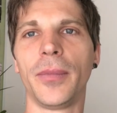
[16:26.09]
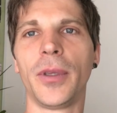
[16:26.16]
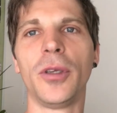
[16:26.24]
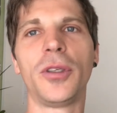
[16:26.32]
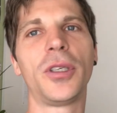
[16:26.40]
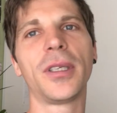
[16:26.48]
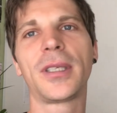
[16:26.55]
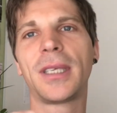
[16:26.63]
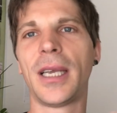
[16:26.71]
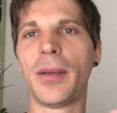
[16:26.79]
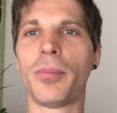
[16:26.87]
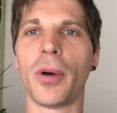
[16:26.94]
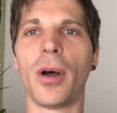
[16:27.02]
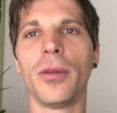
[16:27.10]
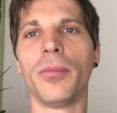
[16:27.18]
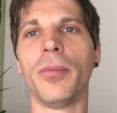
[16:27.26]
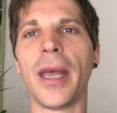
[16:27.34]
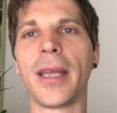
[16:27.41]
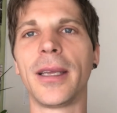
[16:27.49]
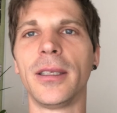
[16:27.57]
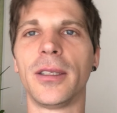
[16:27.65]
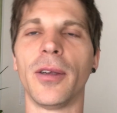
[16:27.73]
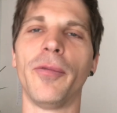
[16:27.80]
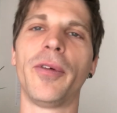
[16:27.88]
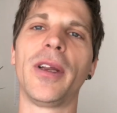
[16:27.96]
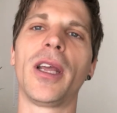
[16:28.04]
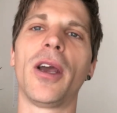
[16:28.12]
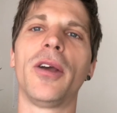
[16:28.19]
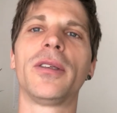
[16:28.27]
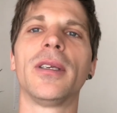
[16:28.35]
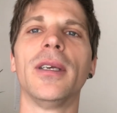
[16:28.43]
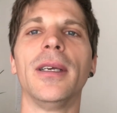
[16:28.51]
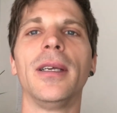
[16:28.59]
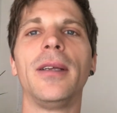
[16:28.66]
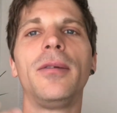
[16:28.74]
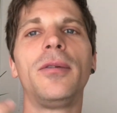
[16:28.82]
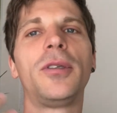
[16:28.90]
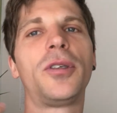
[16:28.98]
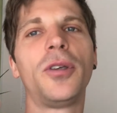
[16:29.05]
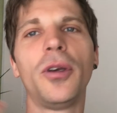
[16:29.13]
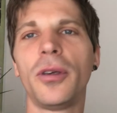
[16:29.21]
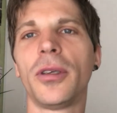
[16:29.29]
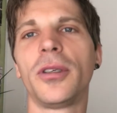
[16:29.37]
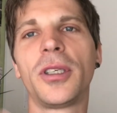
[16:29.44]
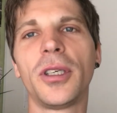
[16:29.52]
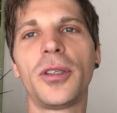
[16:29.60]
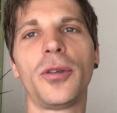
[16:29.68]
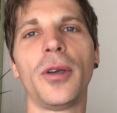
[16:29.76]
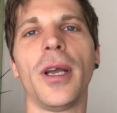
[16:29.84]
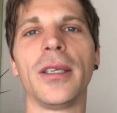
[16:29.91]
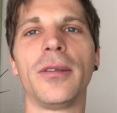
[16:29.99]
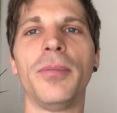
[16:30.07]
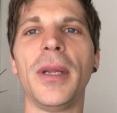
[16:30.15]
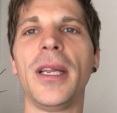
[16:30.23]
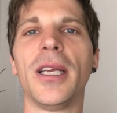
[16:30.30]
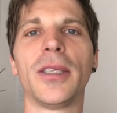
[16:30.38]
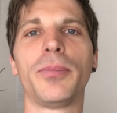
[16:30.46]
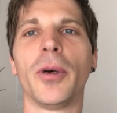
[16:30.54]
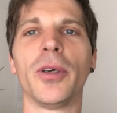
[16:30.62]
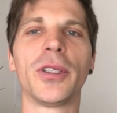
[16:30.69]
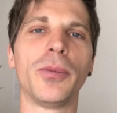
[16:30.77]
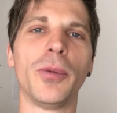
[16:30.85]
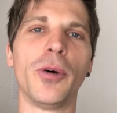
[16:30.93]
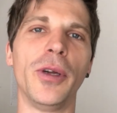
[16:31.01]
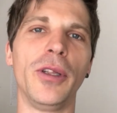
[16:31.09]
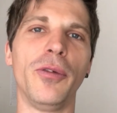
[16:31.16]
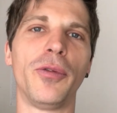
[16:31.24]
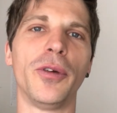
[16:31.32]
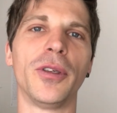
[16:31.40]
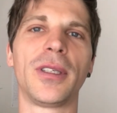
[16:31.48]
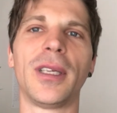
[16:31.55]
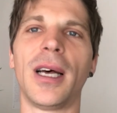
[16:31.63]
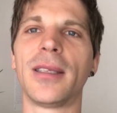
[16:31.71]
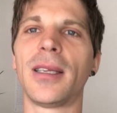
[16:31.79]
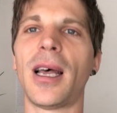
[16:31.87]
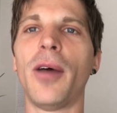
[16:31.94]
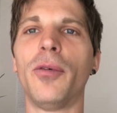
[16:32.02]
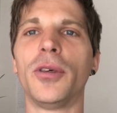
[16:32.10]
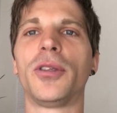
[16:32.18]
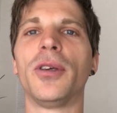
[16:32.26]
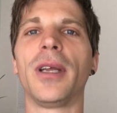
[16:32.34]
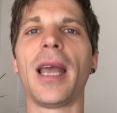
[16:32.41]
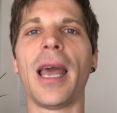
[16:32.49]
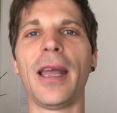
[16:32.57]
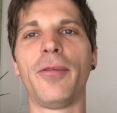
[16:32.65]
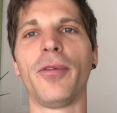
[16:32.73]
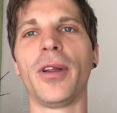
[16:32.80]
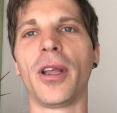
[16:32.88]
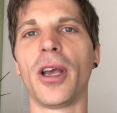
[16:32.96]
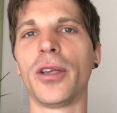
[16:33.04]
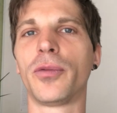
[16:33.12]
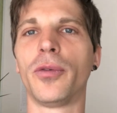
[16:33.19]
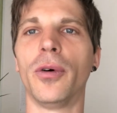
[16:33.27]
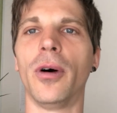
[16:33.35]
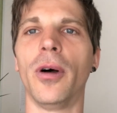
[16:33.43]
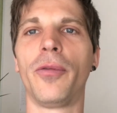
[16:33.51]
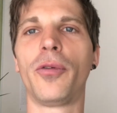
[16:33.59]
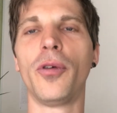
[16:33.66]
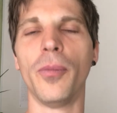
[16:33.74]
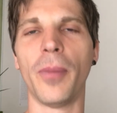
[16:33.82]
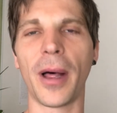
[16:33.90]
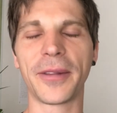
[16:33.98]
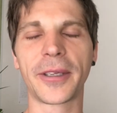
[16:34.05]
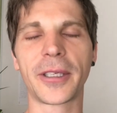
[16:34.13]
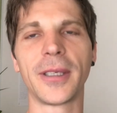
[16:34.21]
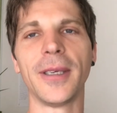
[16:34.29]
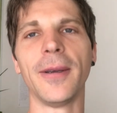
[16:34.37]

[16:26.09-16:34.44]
you just keep on making some videos. Just do as many as possible when you first start. I was doing 8 videos for a few months